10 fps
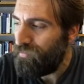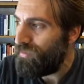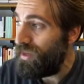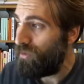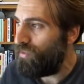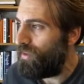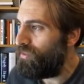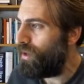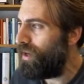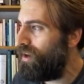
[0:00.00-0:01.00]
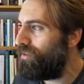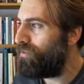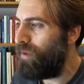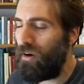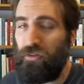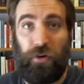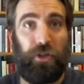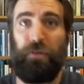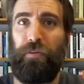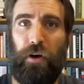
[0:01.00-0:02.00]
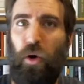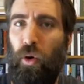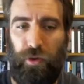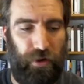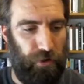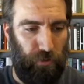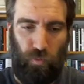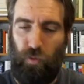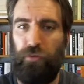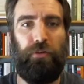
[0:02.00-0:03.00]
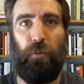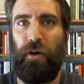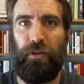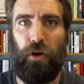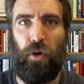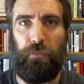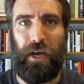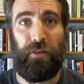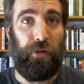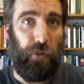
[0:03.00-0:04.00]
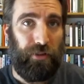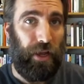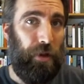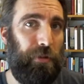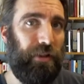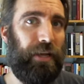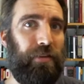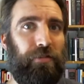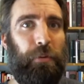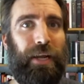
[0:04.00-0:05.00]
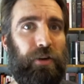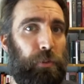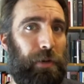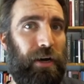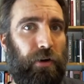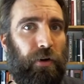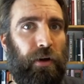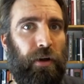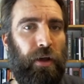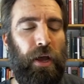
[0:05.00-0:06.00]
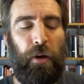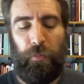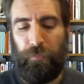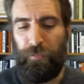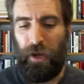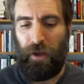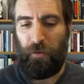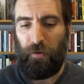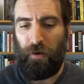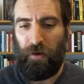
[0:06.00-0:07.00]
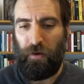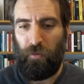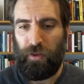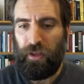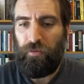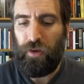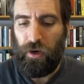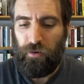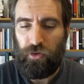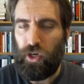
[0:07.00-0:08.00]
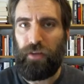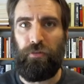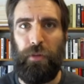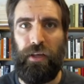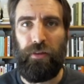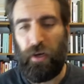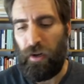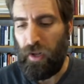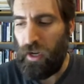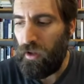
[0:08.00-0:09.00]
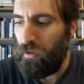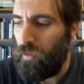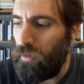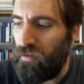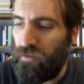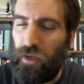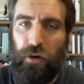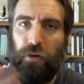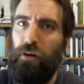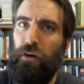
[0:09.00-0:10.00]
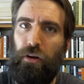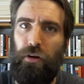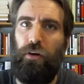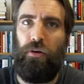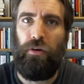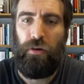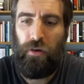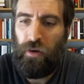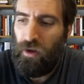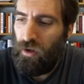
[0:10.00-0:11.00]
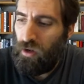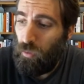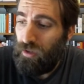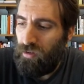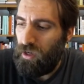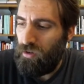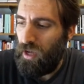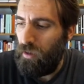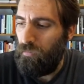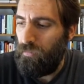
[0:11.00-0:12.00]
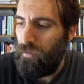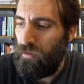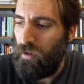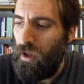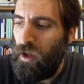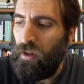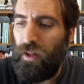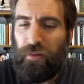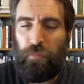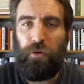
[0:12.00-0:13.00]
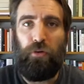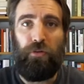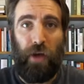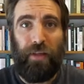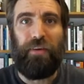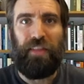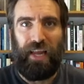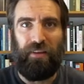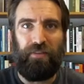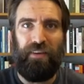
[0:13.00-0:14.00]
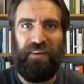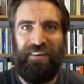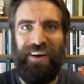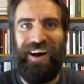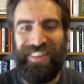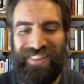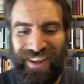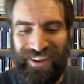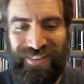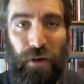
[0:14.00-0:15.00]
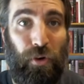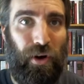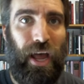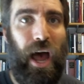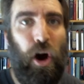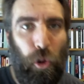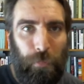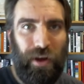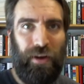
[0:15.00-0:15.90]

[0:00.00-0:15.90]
in those first few years are searching for gold, and they're, where's, where are the gold mines? They want to emulate the Spanish model. But within a few years, John Smith and, and other voices say, no, no, no, no, no, no. You're wasting your time. Let's produce other things, other things that will help